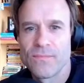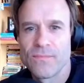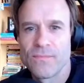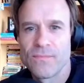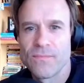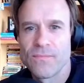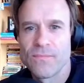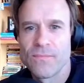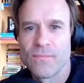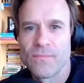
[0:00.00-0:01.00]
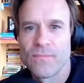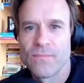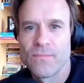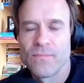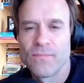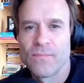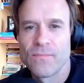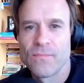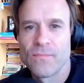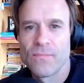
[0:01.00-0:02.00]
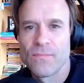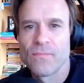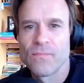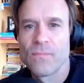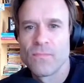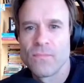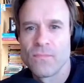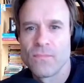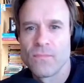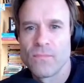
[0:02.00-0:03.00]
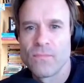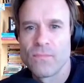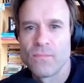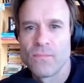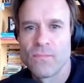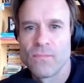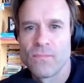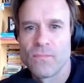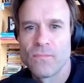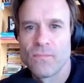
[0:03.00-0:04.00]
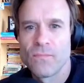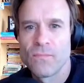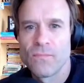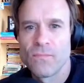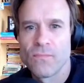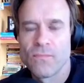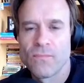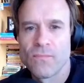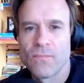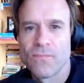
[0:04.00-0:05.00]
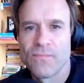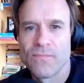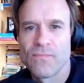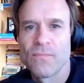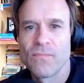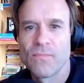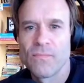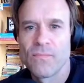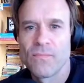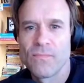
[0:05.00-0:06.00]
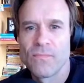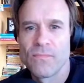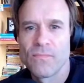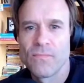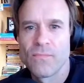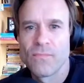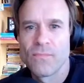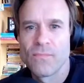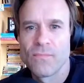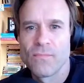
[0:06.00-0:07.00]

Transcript: (silent)